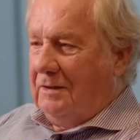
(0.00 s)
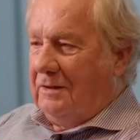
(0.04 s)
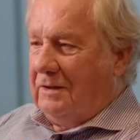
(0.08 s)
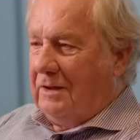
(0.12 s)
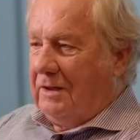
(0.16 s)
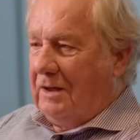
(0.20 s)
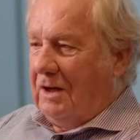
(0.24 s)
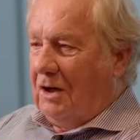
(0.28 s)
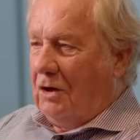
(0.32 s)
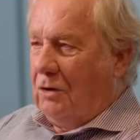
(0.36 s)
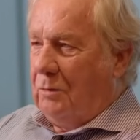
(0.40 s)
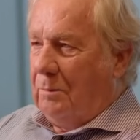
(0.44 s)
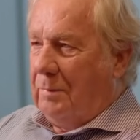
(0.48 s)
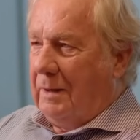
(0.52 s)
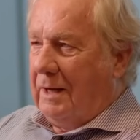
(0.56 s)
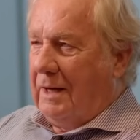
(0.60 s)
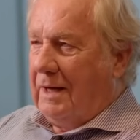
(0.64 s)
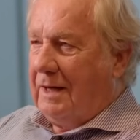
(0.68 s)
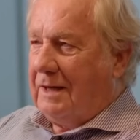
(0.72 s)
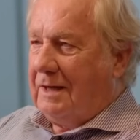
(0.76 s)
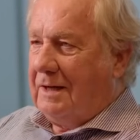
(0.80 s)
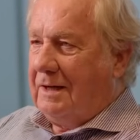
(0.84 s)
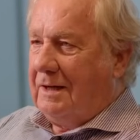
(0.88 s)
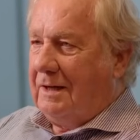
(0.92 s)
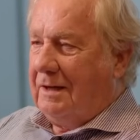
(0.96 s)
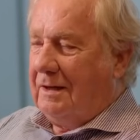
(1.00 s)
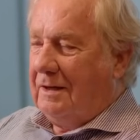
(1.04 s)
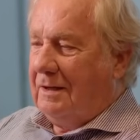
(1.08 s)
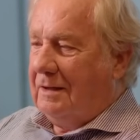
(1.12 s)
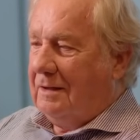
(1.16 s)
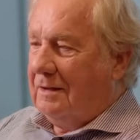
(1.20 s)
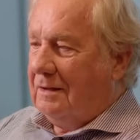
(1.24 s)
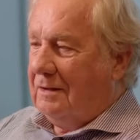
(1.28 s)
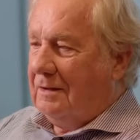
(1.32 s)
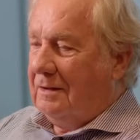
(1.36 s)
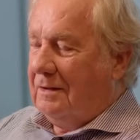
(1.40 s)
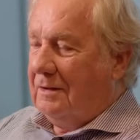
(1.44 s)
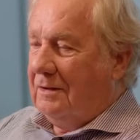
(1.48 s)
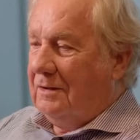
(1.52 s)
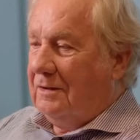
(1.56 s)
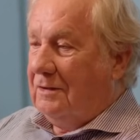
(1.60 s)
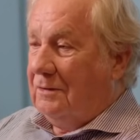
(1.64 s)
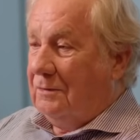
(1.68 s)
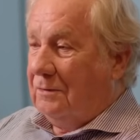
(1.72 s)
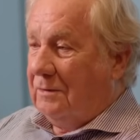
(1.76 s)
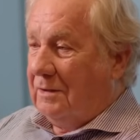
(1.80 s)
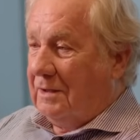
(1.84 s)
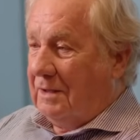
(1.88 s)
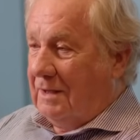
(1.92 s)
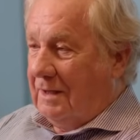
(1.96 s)
to go back and
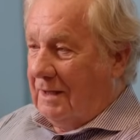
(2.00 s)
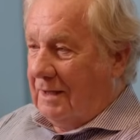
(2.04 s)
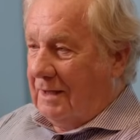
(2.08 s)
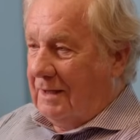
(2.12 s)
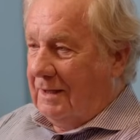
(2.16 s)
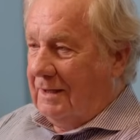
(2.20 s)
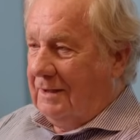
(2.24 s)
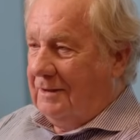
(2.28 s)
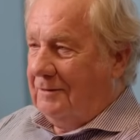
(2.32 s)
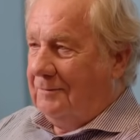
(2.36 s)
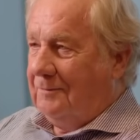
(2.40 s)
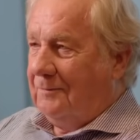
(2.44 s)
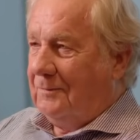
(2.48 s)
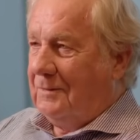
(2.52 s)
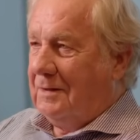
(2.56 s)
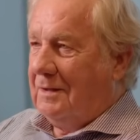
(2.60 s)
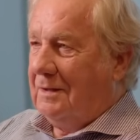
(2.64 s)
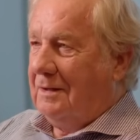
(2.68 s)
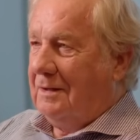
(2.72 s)
do it again,